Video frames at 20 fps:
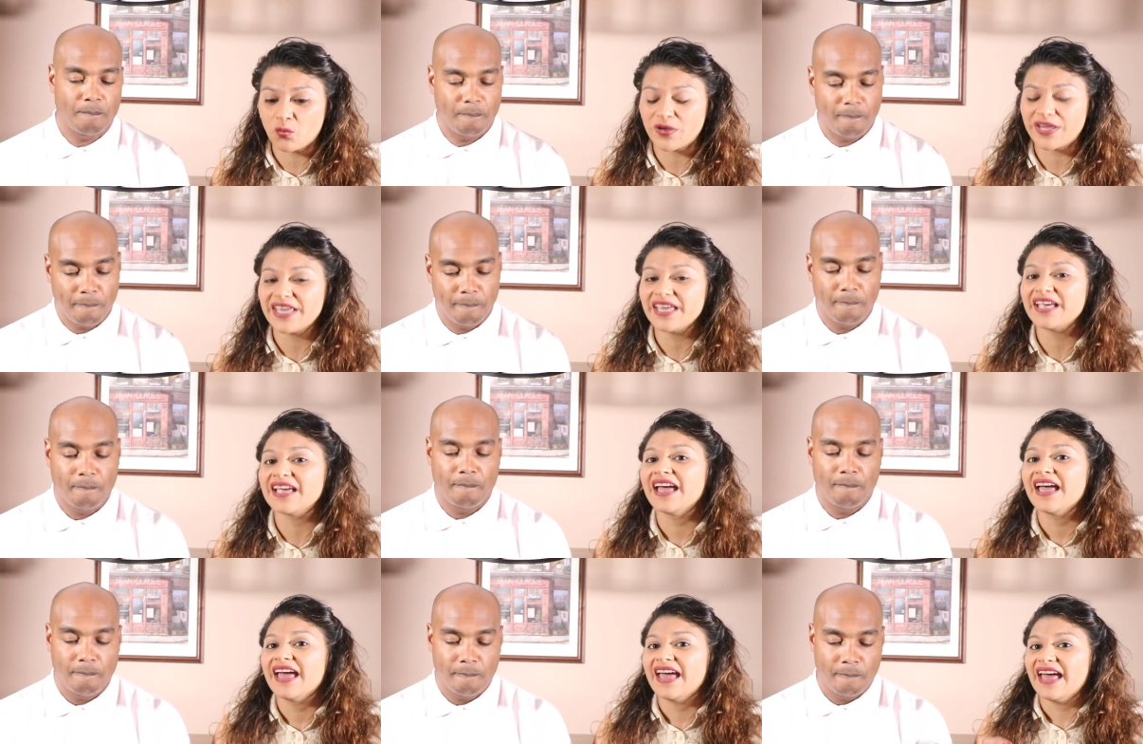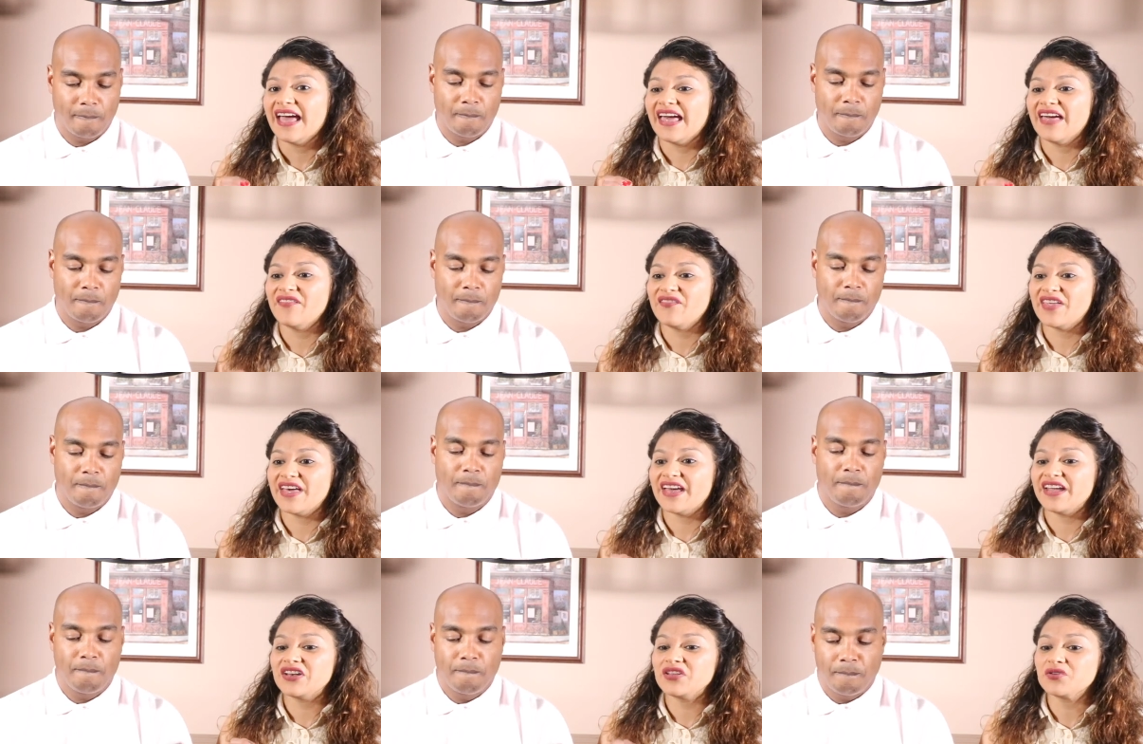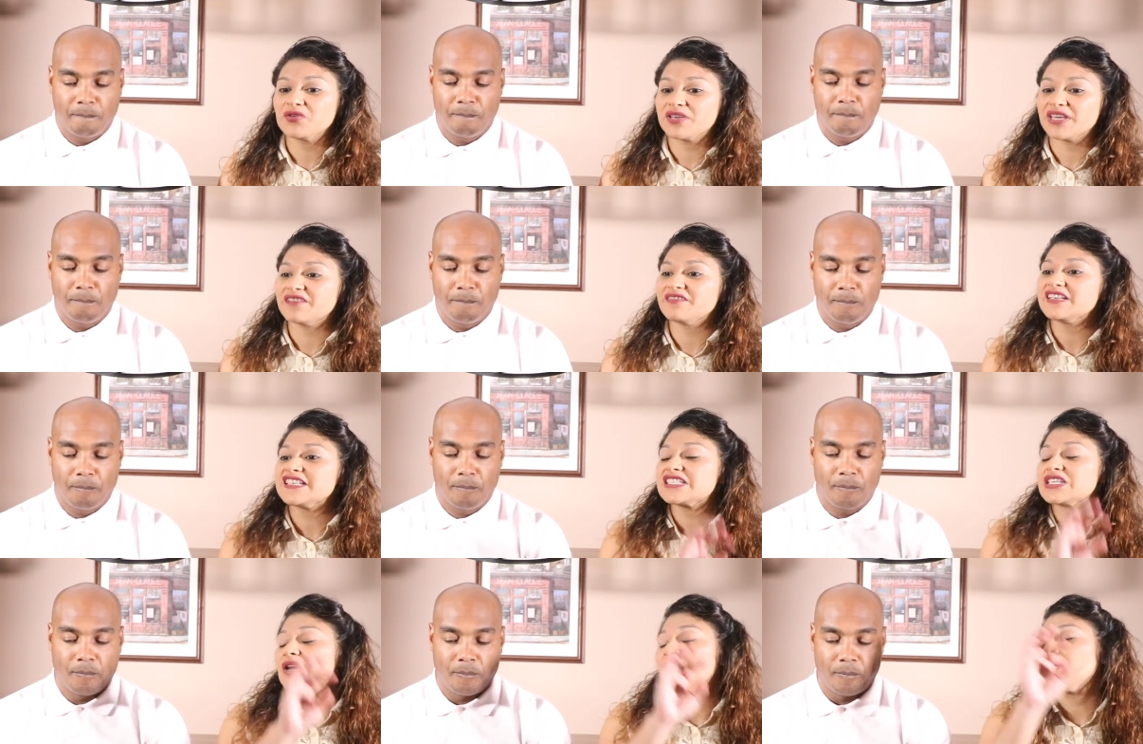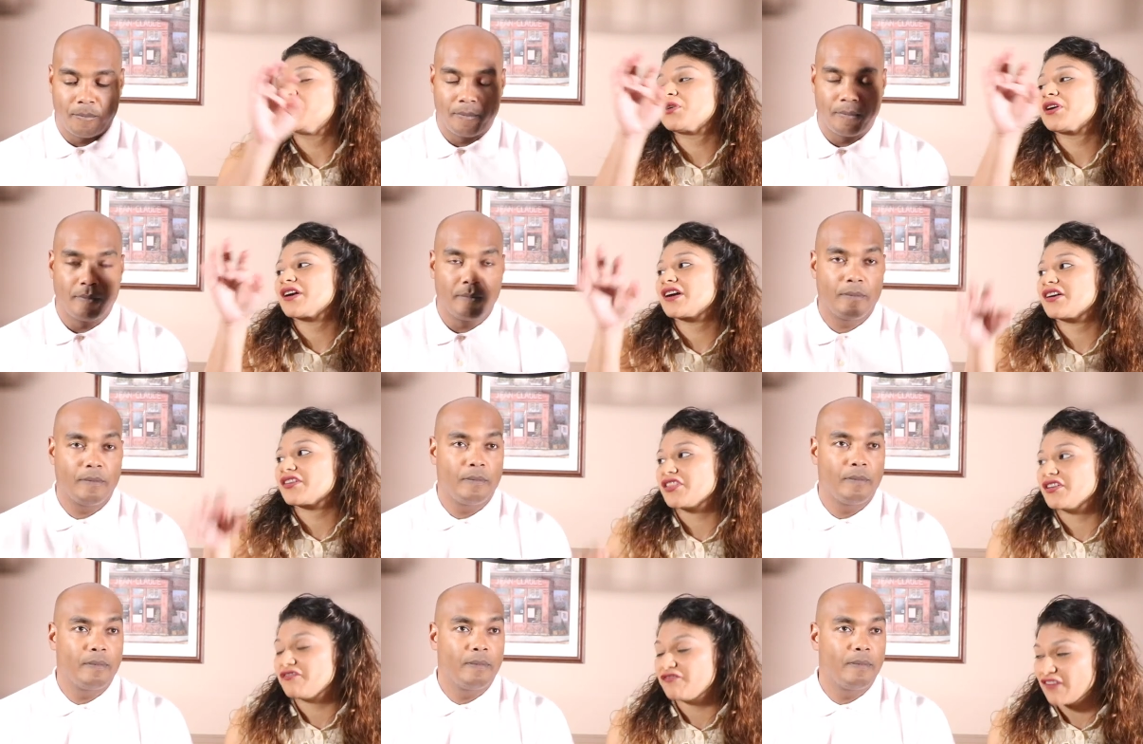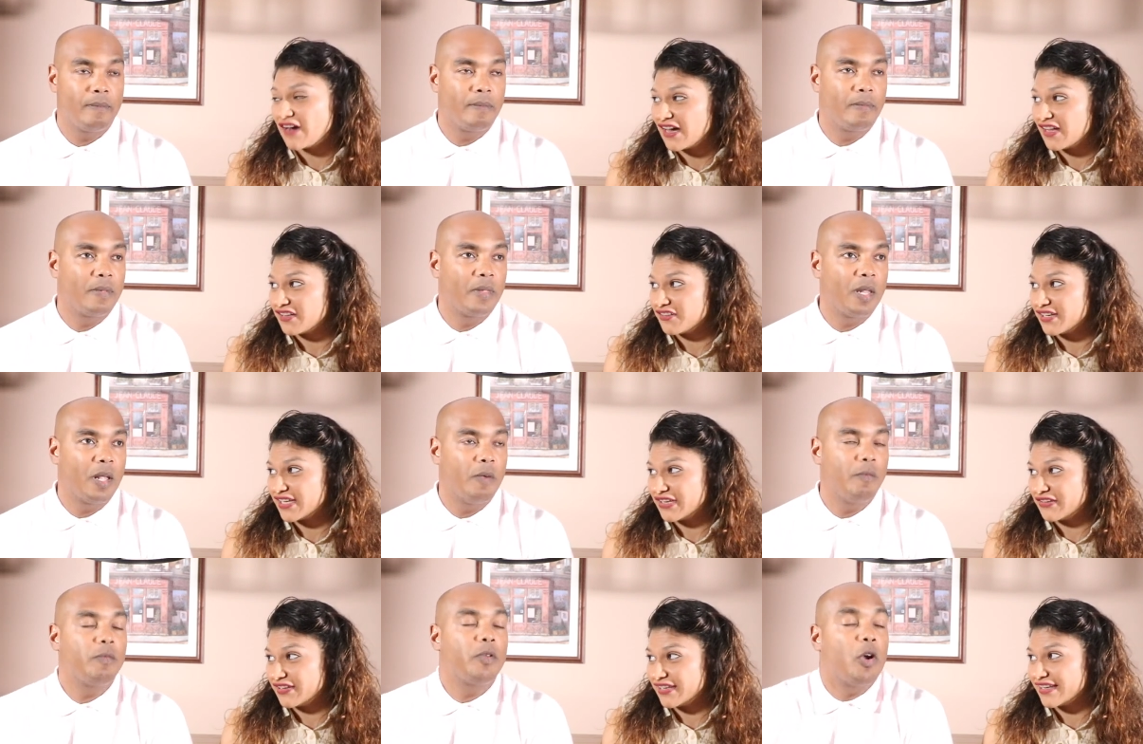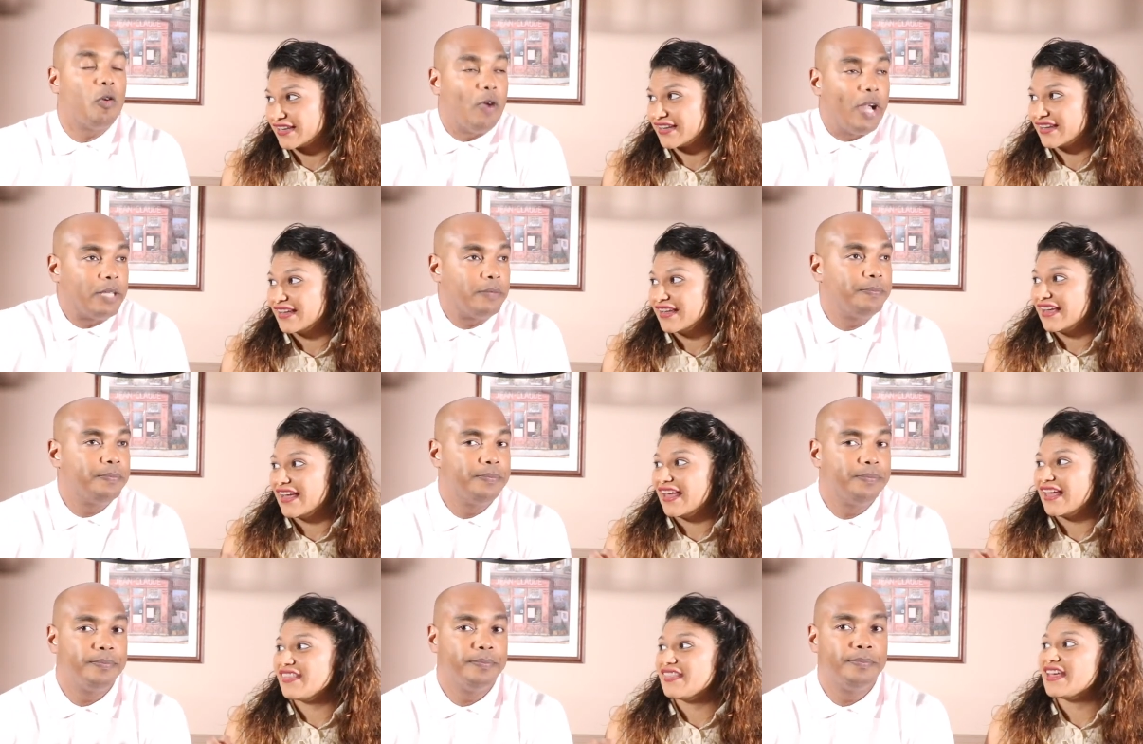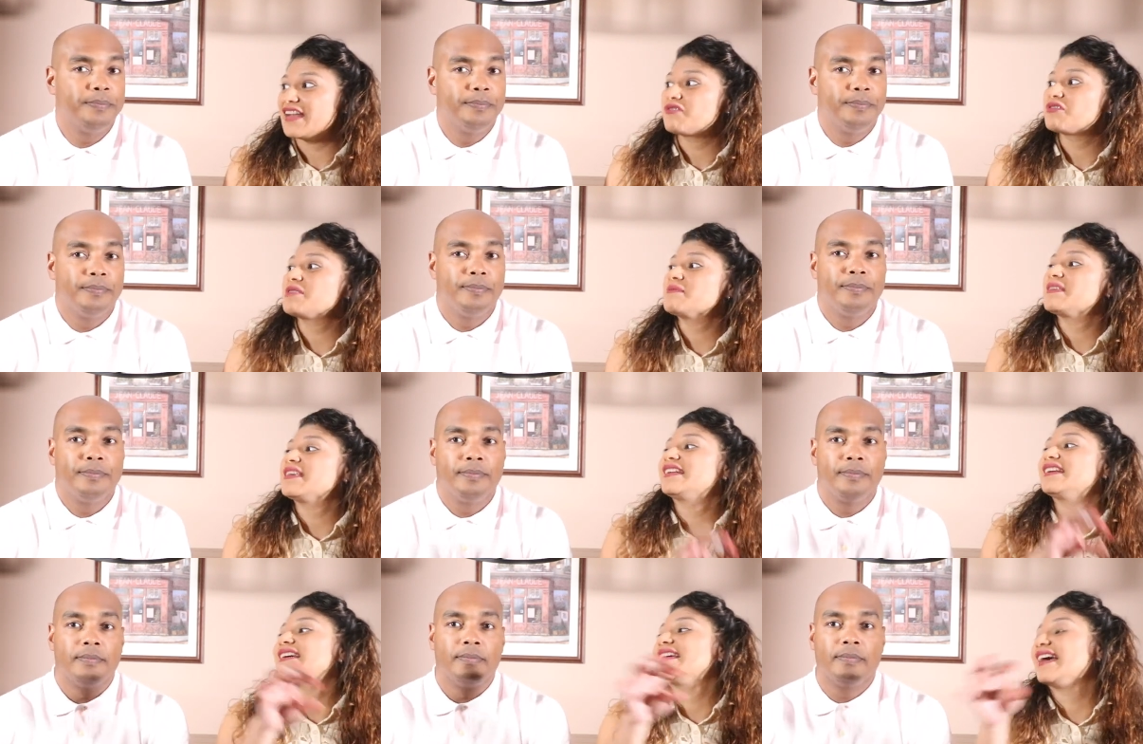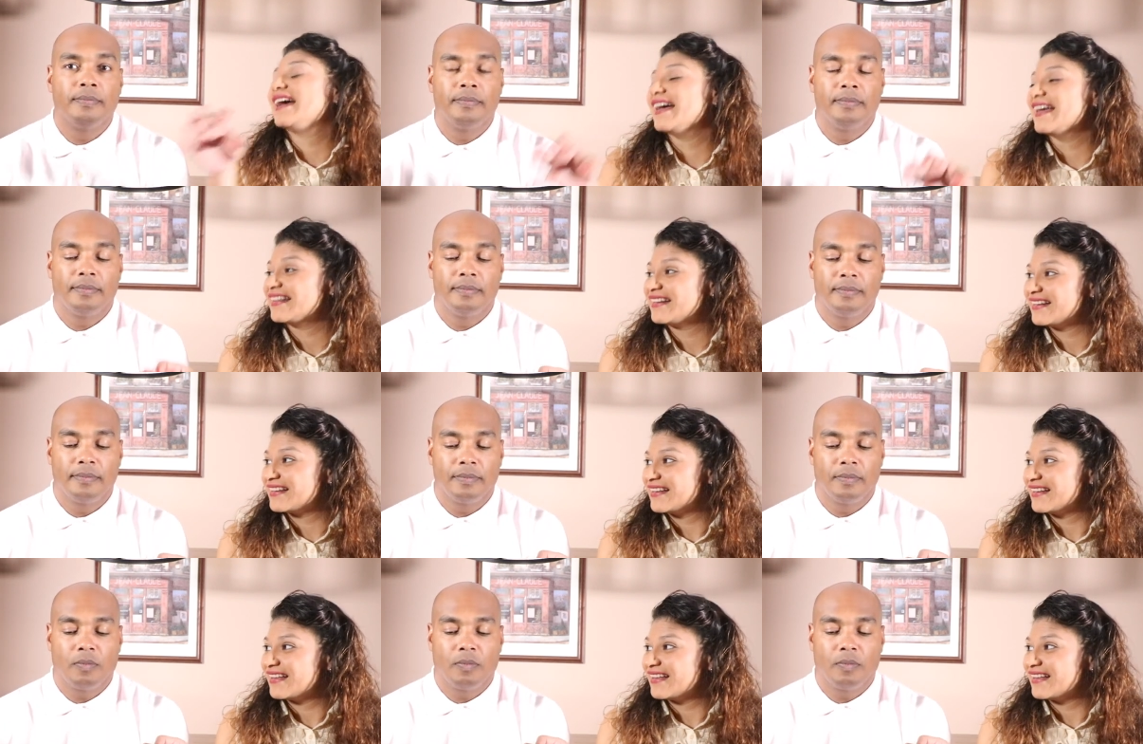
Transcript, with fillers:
Speaker 1: week, and then you give us homework the following week. Correct. And then we meet again.